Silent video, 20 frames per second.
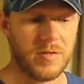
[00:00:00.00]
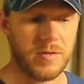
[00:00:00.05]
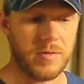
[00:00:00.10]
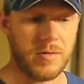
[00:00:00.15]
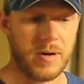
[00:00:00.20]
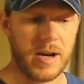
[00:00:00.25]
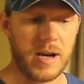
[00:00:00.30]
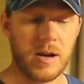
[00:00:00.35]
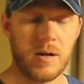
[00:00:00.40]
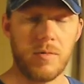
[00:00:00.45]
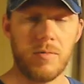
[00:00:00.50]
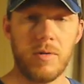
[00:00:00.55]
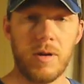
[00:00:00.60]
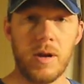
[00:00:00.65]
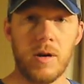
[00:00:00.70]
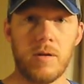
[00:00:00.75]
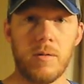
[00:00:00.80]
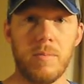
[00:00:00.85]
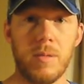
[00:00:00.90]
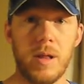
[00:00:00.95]
for the record,
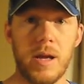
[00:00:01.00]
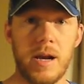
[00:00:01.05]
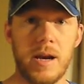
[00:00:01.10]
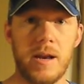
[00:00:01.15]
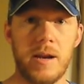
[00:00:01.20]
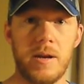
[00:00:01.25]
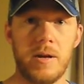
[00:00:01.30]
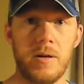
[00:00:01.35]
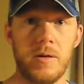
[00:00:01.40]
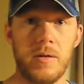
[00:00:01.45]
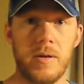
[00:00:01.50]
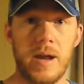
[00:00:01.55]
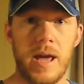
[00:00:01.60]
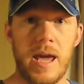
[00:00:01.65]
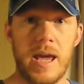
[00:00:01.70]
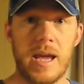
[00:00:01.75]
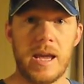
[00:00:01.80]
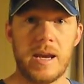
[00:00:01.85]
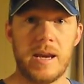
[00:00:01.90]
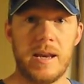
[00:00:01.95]
we are planning on
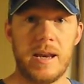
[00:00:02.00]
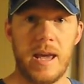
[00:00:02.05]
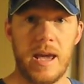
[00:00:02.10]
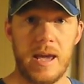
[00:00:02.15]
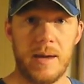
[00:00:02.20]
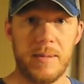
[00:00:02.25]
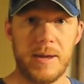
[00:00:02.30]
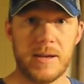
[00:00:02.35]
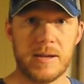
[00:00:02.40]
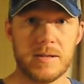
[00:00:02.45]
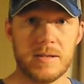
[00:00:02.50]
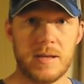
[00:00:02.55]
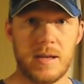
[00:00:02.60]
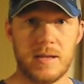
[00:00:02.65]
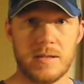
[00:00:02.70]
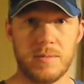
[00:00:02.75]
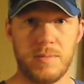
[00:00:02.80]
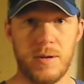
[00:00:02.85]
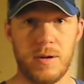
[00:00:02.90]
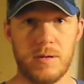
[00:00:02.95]
hanging in hammocks
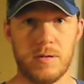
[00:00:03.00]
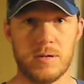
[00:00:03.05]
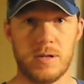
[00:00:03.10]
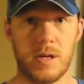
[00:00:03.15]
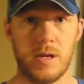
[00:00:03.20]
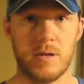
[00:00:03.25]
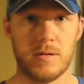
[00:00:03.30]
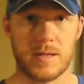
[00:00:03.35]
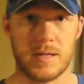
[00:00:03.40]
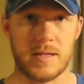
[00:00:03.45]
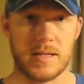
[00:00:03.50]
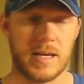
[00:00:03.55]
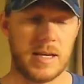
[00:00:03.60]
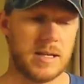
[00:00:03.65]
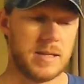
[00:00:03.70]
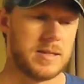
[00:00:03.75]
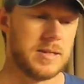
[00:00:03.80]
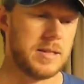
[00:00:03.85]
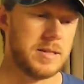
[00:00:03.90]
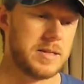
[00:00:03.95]
as opposed to using
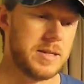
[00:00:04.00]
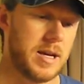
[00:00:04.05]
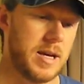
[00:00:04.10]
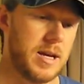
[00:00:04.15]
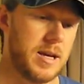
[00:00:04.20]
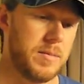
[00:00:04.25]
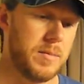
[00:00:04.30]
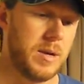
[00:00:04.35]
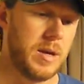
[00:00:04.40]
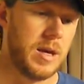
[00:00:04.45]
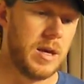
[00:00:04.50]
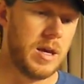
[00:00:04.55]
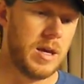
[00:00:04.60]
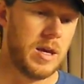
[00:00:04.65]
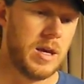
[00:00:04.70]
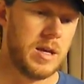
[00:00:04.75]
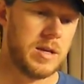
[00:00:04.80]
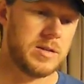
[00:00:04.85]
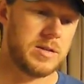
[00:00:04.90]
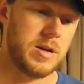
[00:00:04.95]
tents this time.
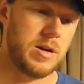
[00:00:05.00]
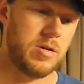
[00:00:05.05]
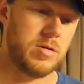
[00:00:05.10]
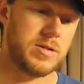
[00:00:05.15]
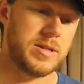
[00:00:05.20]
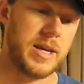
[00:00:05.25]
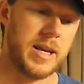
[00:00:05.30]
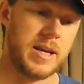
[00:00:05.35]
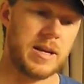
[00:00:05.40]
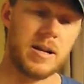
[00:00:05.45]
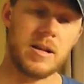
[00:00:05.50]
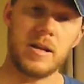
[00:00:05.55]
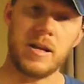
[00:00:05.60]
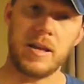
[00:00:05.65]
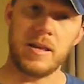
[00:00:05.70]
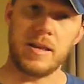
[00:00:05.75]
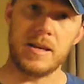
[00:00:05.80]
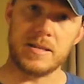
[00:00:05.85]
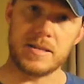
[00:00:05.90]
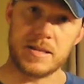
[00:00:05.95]
So
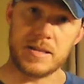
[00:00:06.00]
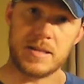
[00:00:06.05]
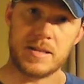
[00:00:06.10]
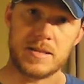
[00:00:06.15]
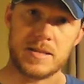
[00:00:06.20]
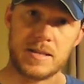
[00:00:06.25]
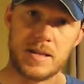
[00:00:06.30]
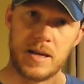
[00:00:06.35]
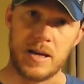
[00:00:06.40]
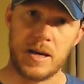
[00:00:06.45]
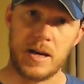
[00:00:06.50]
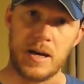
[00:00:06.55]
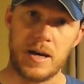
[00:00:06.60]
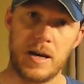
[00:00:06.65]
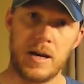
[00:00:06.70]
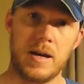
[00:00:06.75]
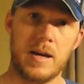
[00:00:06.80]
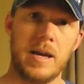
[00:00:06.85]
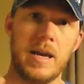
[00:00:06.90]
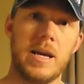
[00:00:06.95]
technically this is
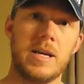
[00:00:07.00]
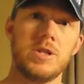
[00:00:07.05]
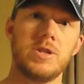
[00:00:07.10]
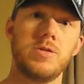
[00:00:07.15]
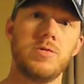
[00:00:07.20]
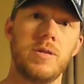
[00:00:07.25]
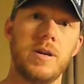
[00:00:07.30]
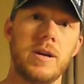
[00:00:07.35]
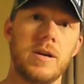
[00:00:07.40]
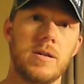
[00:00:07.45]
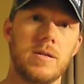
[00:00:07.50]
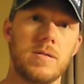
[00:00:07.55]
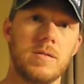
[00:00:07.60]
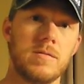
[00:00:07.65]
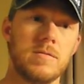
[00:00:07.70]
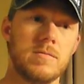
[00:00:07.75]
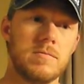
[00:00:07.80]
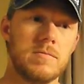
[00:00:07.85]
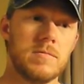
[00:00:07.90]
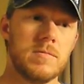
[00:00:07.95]

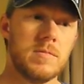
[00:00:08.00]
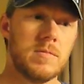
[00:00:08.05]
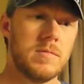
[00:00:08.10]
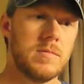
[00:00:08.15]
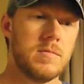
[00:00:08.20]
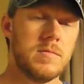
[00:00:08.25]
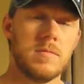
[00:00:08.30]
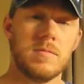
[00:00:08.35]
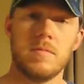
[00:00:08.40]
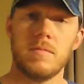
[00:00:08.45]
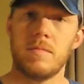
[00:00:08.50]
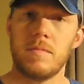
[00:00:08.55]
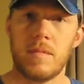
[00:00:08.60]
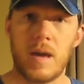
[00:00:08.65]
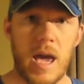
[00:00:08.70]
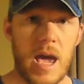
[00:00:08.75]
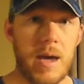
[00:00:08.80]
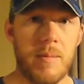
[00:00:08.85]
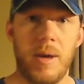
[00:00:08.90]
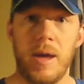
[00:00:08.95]
SUL
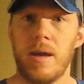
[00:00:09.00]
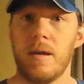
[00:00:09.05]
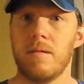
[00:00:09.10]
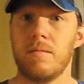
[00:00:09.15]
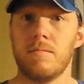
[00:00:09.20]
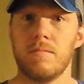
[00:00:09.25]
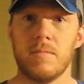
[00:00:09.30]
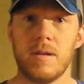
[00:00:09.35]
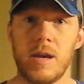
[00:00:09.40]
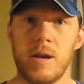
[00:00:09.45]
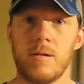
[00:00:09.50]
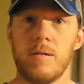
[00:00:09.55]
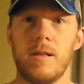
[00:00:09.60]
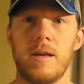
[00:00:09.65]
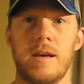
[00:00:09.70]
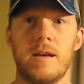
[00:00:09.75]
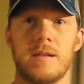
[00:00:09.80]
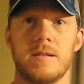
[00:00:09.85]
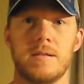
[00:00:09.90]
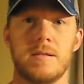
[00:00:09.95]
hammock gear
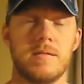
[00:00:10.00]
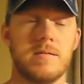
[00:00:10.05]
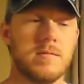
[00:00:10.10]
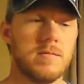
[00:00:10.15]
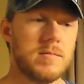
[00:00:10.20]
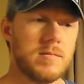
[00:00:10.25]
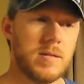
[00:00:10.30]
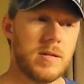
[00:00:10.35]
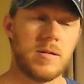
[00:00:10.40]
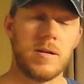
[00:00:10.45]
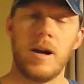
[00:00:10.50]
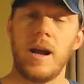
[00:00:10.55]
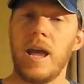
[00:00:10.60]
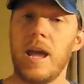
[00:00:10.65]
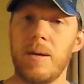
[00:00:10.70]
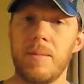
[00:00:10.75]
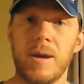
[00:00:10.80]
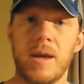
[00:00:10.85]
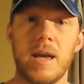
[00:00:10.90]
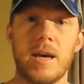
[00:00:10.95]
list, or a
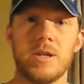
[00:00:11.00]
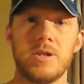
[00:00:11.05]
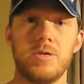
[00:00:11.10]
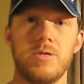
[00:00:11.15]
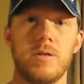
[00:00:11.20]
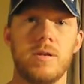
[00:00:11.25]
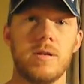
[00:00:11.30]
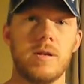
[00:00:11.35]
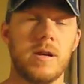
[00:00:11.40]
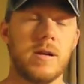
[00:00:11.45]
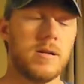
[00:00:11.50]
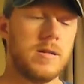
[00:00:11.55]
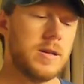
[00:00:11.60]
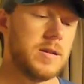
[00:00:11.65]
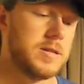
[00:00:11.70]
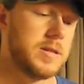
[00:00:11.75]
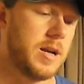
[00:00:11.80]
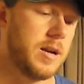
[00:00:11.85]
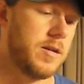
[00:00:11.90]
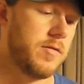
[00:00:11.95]
hammock SUL gear
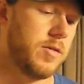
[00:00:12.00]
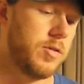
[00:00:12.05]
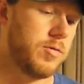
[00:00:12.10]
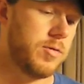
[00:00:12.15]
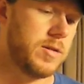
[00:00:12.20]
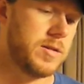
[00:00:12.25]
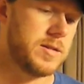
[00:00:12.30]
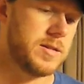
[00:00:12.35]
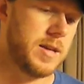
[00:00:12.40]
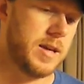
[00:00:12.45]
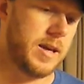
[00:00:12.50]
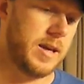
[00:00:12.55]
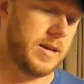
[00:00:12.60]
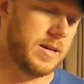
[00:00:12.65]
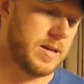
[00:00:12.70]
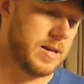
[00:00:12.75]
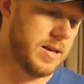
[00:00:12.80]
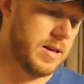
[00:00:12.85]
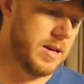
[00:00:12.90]
list, however you want to say it.